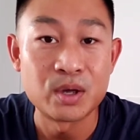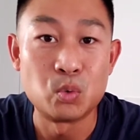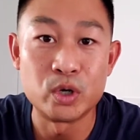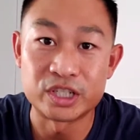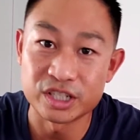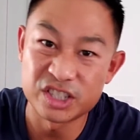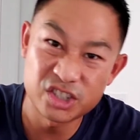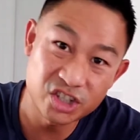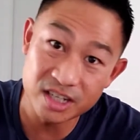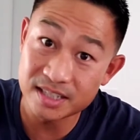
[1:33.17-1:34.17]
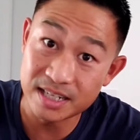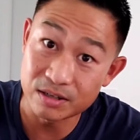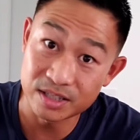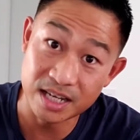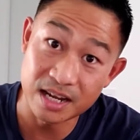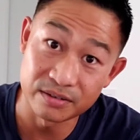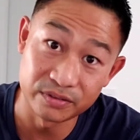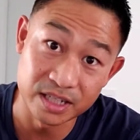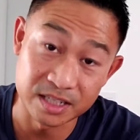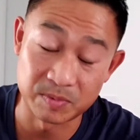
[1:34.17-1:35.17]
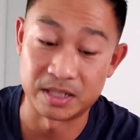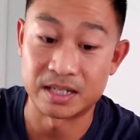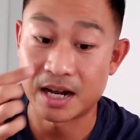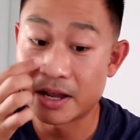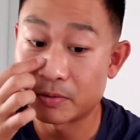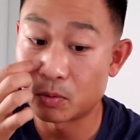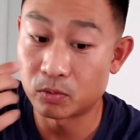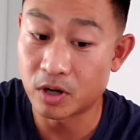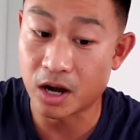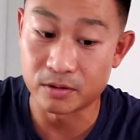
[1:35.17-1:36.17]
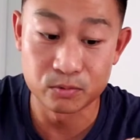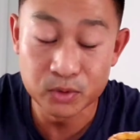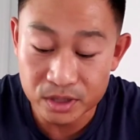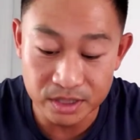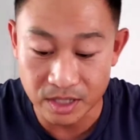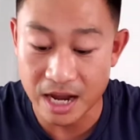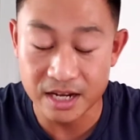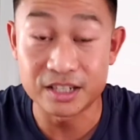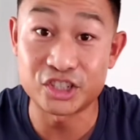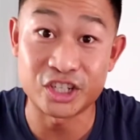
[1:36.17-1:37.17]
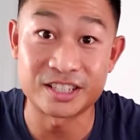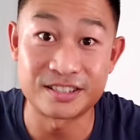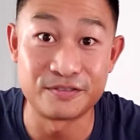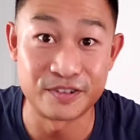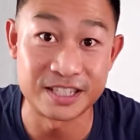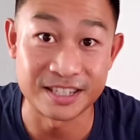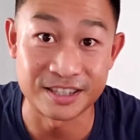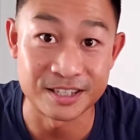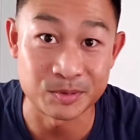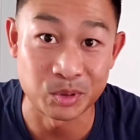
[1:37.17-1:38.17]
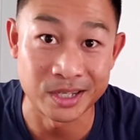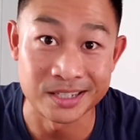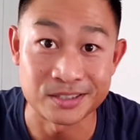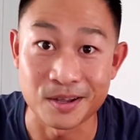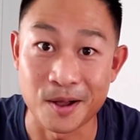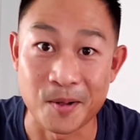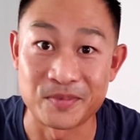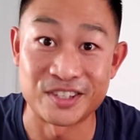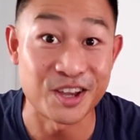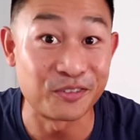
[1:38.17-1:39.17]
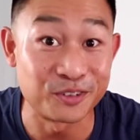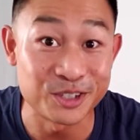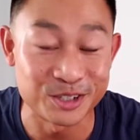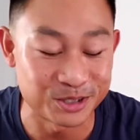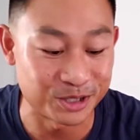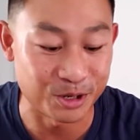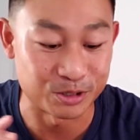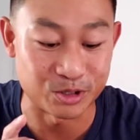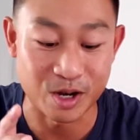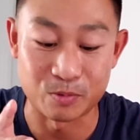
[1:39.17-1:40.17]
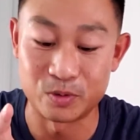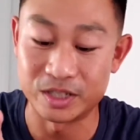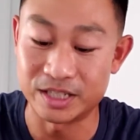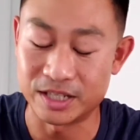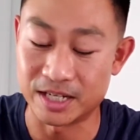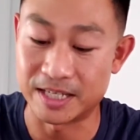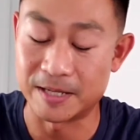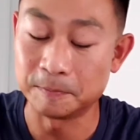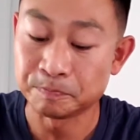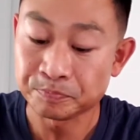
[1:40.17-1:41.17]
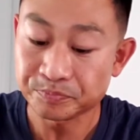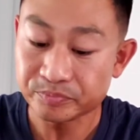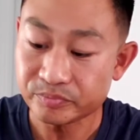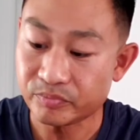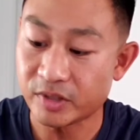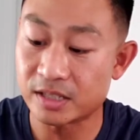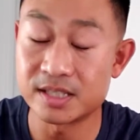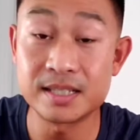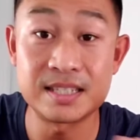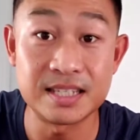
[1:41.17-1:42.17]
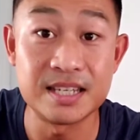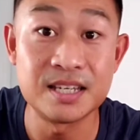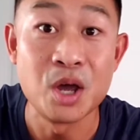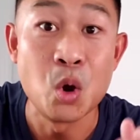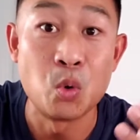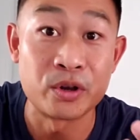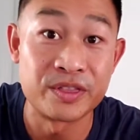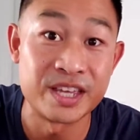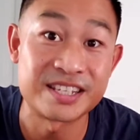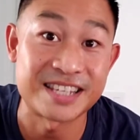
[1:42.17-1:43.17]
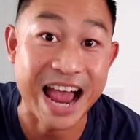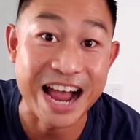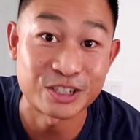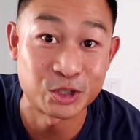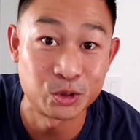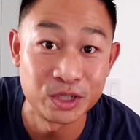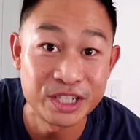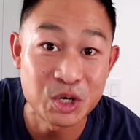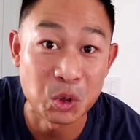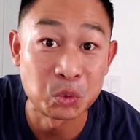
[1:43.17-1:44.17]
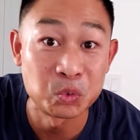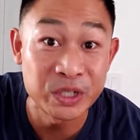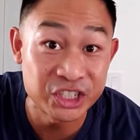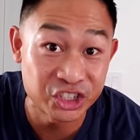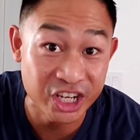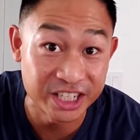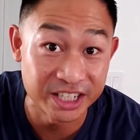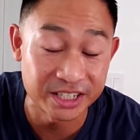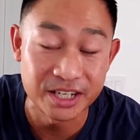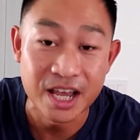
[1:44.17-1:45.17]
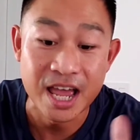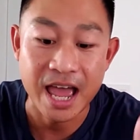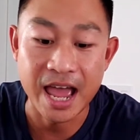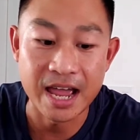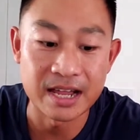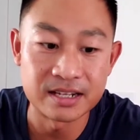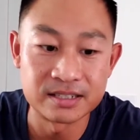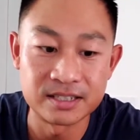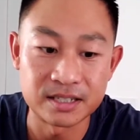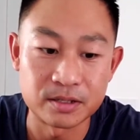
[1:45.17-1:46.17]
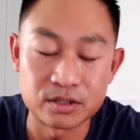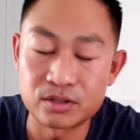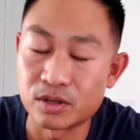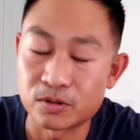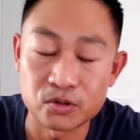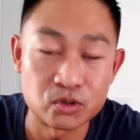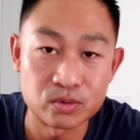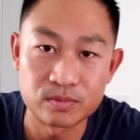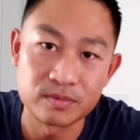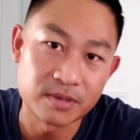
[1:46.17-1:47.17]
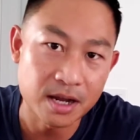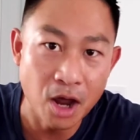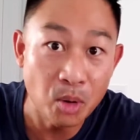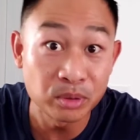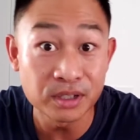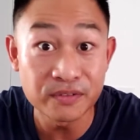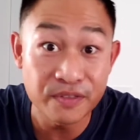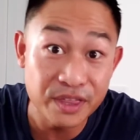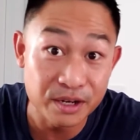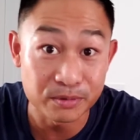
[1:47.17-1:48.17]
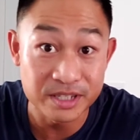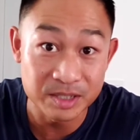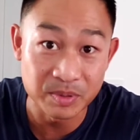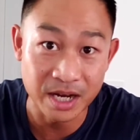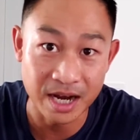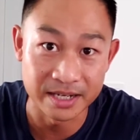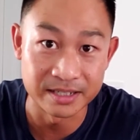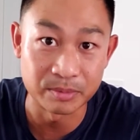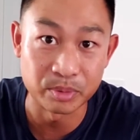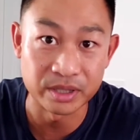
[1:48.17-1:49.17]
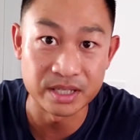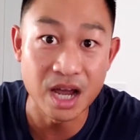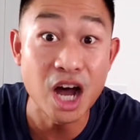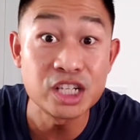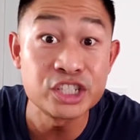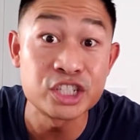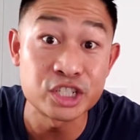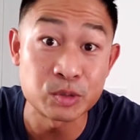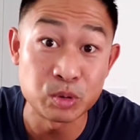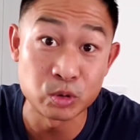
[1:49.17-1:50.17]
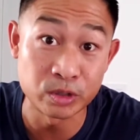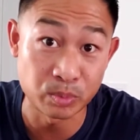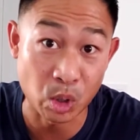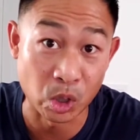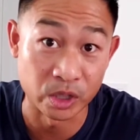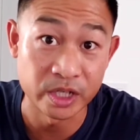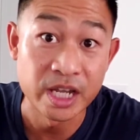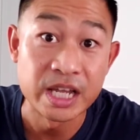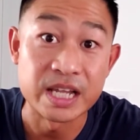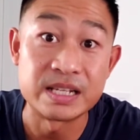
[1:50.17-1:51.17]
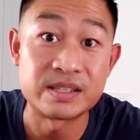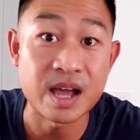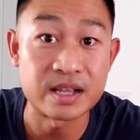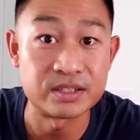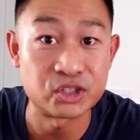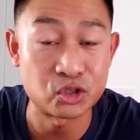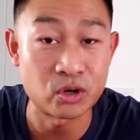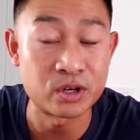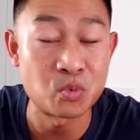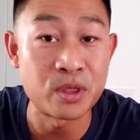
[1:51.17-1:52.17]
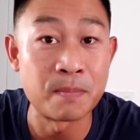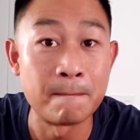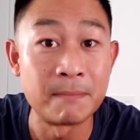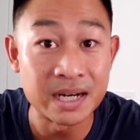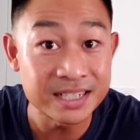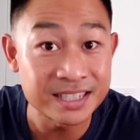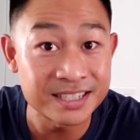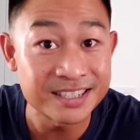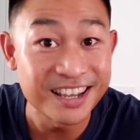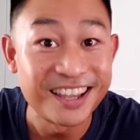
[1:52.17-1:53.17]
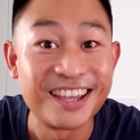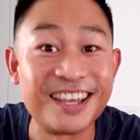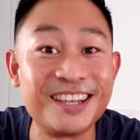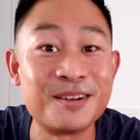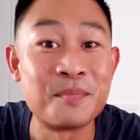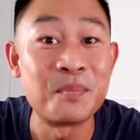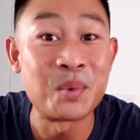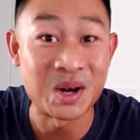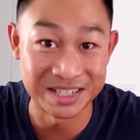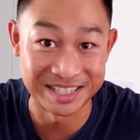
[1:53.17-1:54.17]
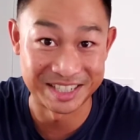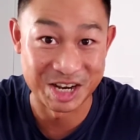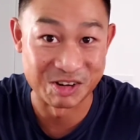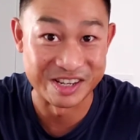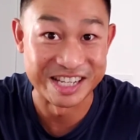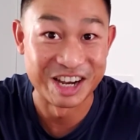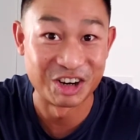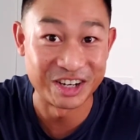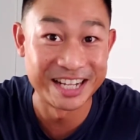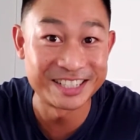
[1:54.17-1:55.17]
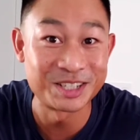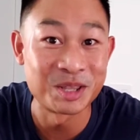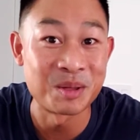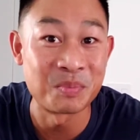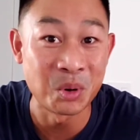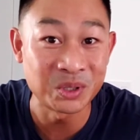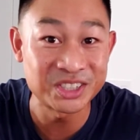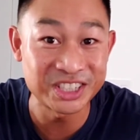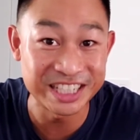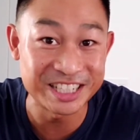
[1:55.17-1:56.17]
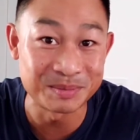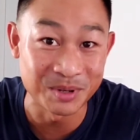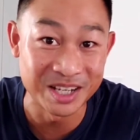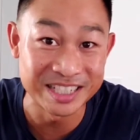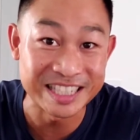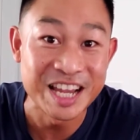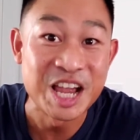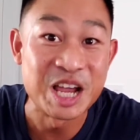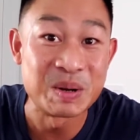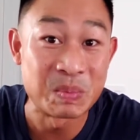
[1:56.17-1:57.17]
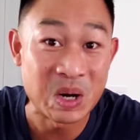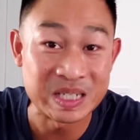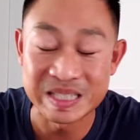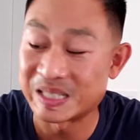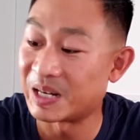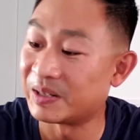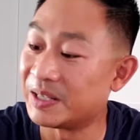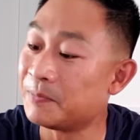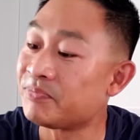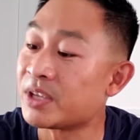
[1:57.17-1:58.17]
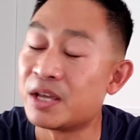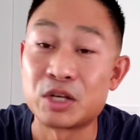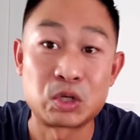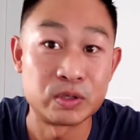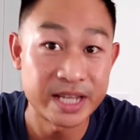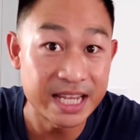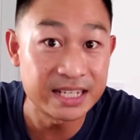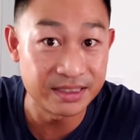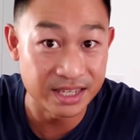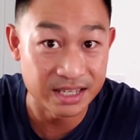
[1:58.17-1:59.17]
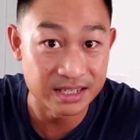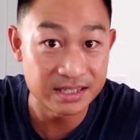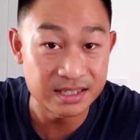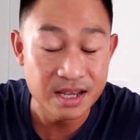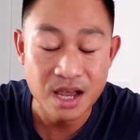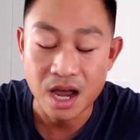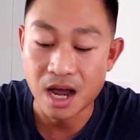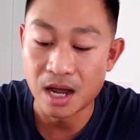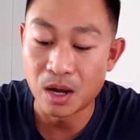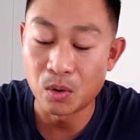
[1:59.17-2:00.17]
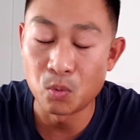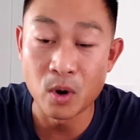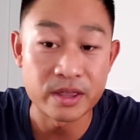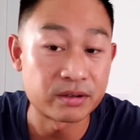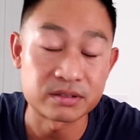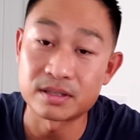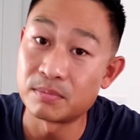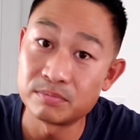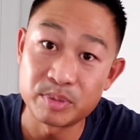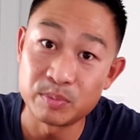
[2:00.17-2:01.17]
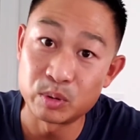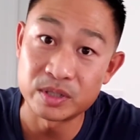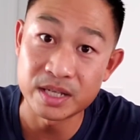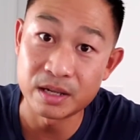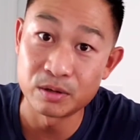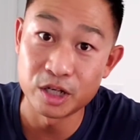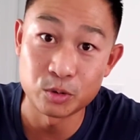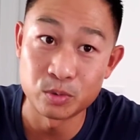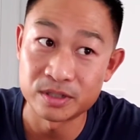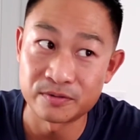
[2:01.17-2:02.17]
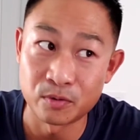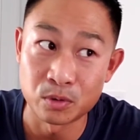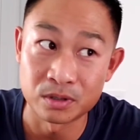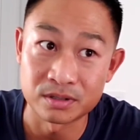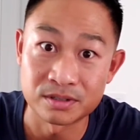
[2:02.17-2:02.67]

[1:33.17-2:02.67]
which is just outside of Lisbon. And I got a chance to visit this place several years ago, so I got really lucky to see where this actually originated. And there's a couple of theories behind it, but the undisputed part is that it started with monks in a monastery. All right, so the Portuguese monks in a monastery created these. Whether some people say it was for